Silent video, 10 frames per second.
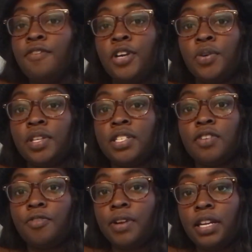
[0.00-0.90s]
very
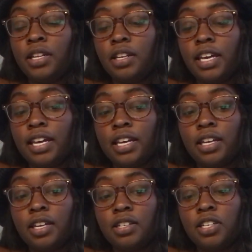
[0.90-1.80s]
different, like
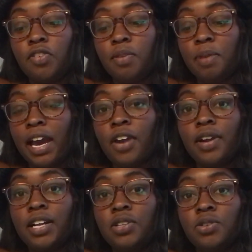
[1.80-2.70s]
different
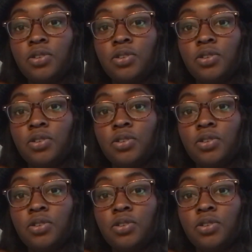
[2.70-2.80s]
backgrounds